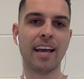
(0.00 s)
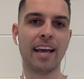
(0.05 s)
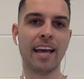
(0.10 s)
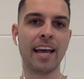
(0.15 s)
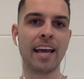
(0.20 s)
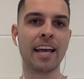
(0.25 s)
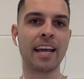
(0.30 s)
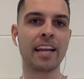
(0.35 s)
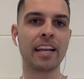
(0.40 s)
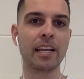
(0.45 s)

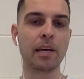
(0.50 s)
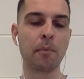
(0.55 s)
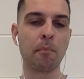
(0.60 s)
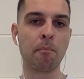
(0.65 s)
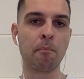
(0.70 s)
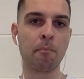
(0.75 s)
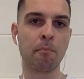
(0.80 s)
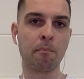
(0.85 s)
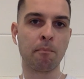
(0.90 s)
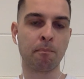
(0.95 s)
and
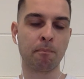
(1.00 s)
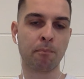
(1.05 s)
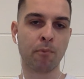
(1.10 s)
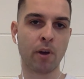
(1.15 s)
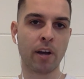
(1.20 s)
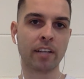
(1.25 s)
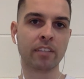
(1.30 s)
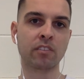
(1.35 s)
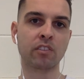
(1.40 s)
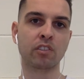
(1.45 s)
mm,
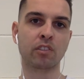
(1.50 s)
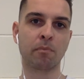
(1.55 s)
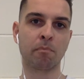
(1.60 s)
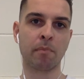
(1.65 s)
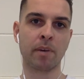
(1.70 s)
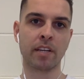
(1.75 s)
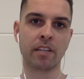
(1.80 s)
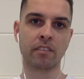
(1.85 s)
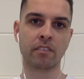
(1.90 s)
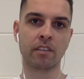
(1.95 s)
practice
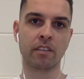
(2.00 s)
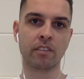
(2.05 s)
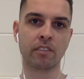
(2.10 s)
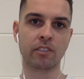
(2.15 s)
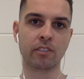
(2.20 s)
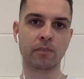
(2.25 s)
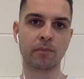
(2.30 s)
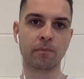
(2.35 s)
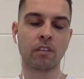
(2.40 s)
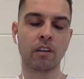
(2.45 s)

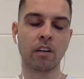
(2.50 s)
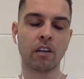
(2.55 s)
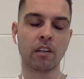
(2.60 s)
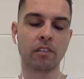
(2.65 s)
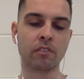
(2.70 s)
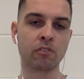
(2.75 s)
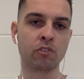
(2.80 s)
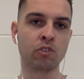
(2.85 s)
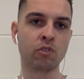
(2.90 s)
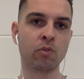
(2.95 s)
meditation.
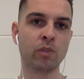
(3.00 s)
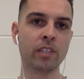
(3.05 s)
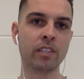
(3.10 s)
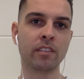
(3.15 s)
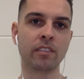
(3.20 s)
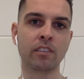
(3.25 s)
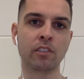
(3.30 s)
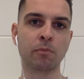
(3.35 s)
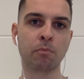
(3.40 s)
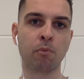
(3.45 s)
Uh,
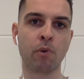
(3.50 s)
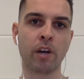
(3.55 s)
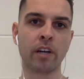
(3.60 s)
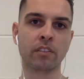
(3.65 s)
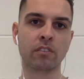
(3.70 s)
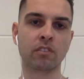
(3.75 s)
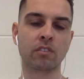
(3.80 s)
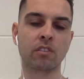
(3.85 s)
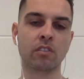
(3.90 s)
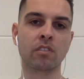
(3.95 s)
doing these
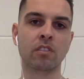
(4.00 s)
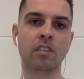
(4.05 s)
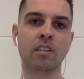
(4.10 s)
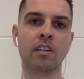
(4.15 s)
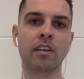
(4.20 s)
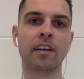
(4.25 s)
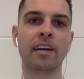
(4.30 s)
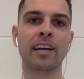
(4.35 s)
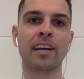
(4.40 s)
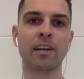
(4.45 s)
practices can
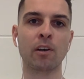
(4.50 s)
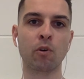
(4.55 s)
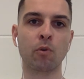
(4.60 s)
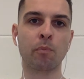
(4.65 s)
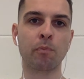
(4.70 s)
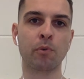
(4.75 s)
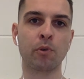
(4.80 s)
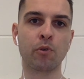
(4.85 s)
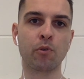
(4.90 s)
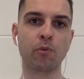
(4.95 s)

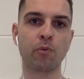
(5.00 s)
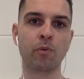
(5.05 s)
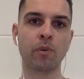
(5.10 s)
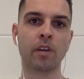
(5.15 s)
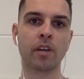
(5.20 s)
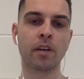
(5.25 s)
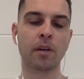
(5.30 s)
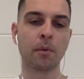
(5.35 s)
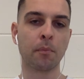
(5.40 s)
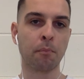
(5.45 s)
help you
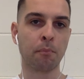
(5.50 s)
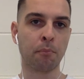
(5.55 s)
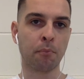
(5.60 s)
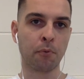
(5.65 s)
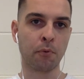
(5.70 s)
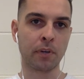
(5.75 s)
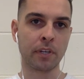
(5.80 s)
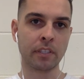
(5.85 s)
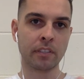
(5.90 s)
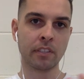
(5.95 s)

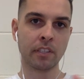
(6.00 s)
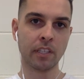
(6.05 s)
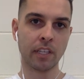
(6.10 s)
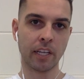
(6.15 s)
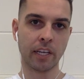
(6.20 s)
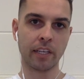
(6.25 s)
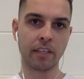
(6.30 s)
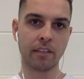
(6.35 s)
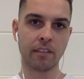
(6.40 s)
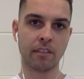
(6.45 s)
bring to
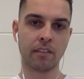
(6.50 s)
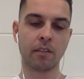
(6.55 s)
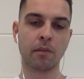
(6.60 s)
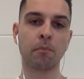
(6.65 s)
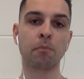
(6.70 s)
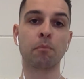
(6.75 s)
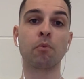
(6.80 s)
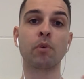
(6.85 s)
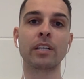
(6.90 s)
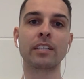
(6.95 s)
light,
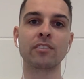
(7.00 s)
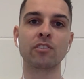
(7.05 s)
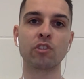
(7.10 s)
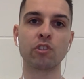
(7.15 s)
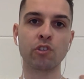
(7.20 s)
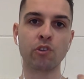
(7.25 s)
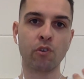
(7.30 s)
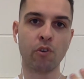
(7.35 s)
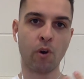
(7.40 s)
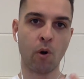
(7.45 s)
bring to
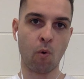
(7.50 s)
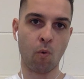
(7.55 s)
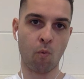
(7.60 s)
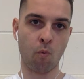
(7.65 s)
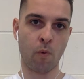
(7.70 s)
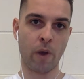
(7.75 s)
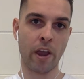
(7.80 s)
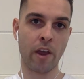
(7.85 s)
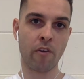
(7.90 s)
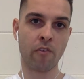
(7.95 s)
your
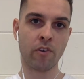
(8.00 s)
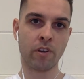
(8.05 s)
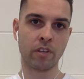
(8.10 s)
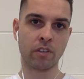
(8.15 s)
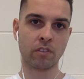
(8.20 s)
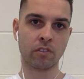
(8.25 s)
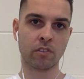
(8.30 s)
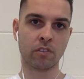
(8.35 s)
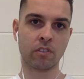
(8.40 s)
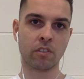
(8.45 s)

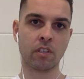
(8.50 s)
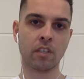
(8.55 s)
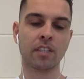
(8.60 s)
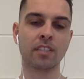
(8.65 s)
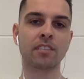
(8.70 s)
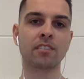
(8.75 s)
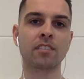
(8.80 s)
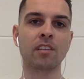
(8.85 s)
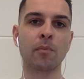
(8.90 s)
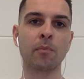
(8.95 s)
awareness
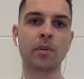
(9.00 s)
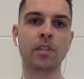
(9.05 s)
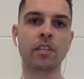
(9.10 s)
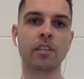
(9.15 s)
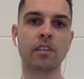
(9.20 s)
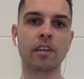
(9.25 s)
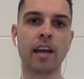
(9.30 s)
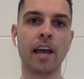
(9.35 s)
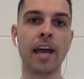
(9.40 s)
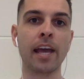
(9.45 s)
some of
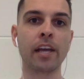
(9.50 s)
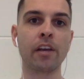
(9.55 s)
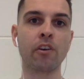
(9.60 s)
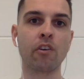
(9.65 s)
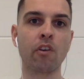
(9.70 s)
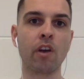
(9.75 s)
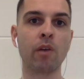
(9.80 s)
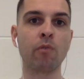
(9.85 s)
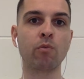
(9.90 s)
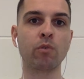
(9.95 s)
the
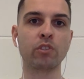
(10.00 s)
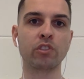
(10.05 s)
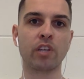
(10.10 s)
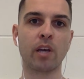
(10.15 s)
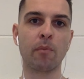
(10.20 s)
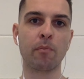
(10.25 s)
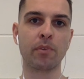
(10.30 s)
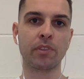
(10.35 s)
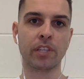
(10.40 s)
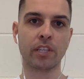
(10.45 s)
anger and
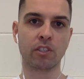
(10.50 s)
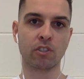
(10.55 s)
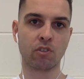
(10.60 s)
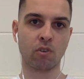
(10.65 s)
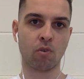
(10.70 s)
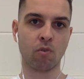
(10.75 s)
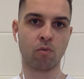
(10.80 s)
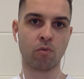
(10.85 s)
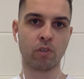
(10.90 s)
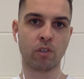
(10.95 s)
resentment that
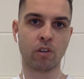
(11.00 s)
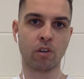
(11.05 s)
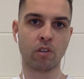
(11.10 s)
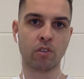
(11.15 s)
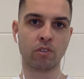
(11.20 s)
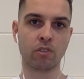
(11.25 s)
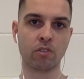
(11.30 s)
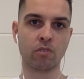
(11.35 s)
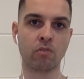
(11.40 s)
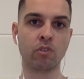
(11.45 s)
you're holding
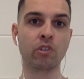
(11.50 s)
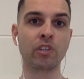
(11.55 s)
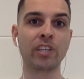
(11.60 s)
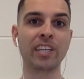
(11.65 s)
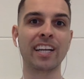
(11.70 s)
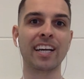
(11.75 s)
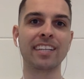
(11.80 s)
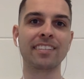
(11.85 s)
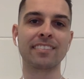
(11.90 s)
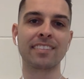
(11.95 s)
on to. You
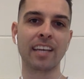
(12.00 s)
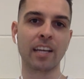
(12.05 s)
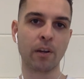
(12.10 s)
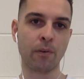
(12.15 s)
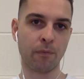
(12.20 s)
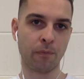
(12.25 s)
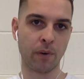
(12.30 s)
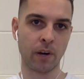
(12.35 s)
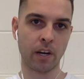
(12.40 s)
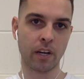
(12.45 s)
can
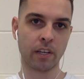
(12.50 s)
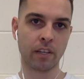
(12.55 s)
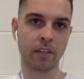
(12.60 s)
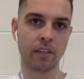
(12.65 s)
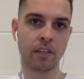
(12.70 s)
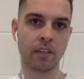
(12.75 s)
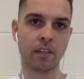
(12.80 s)
identify